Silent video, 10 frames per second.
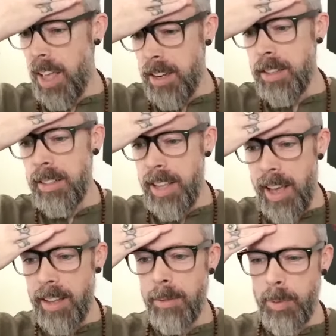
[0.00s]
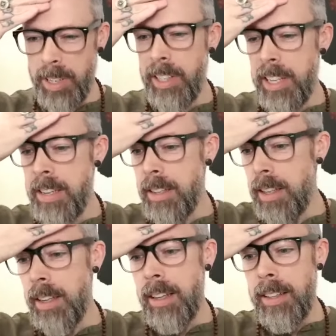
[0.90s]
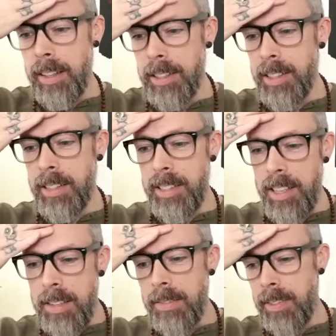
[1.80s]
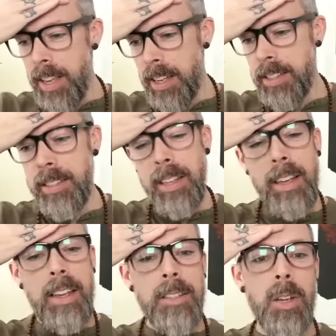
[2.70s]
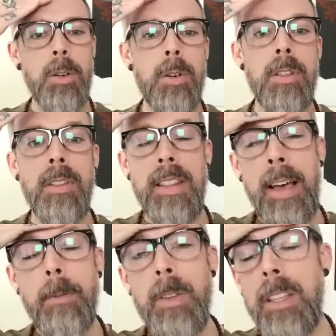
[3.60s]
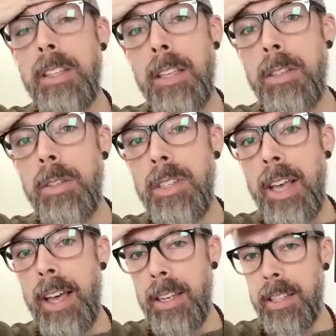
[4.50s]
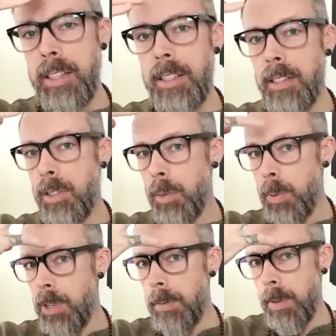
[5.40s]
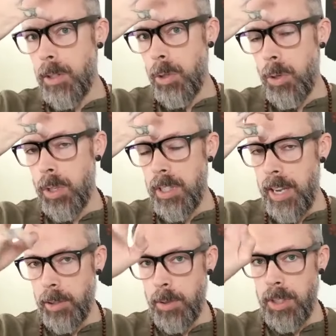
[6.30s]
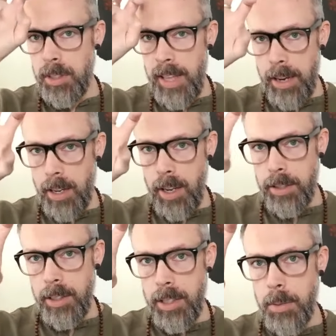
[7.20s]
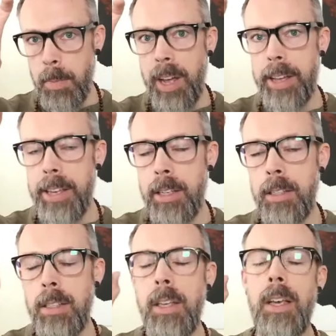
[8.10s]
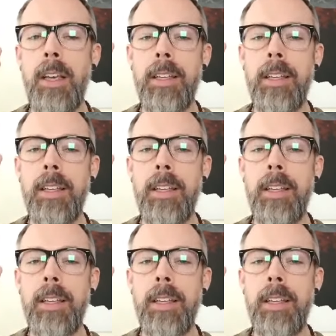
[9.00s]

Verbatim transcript: Stan? Yeah, Wendy. Ashanti, yes. So uh, that feeling that you get is your prefrontal cortex, which is that conscious mind.